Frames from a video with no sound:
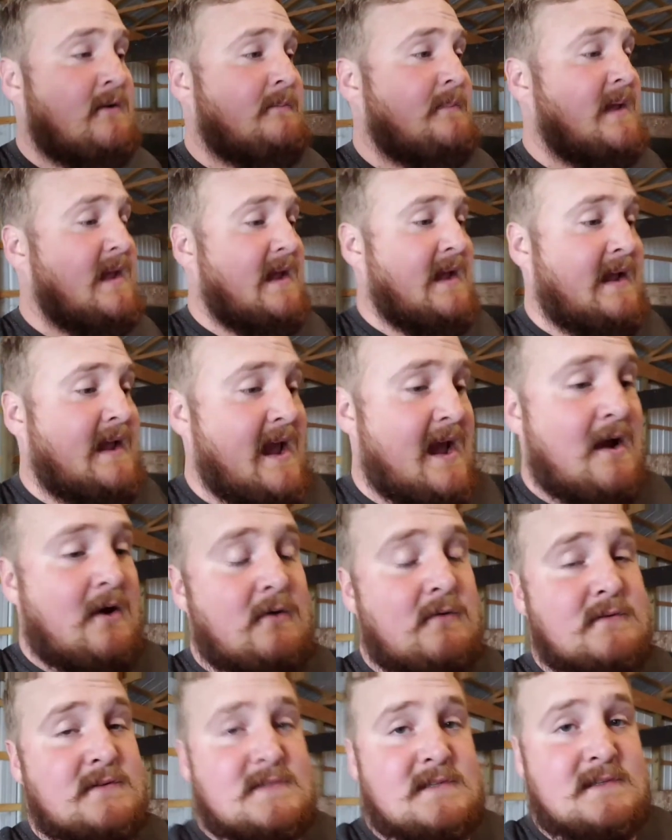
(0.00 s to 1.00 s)
Be it
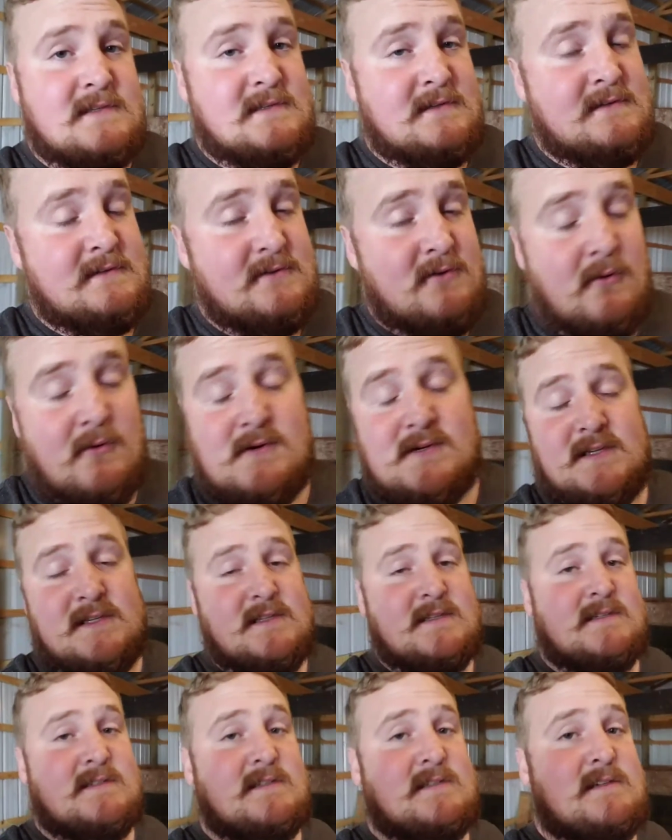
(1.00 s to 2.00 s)
cows,
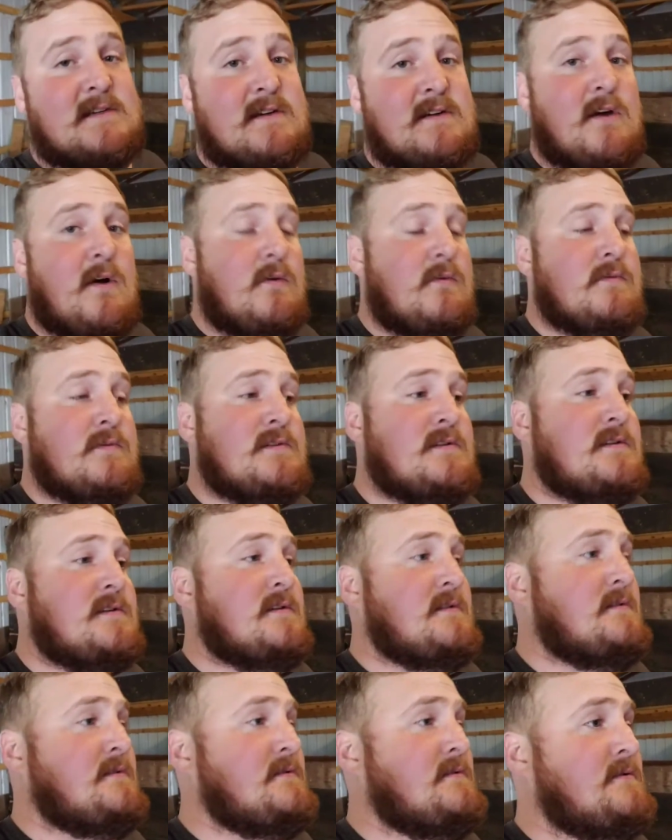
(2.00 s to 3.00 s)
horses,
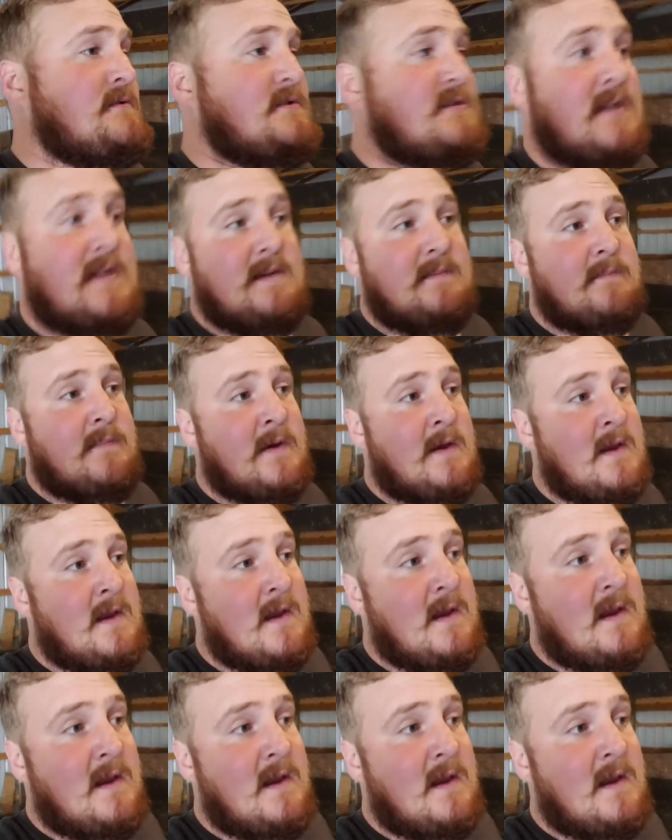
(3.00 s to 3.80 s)
goats, sheep,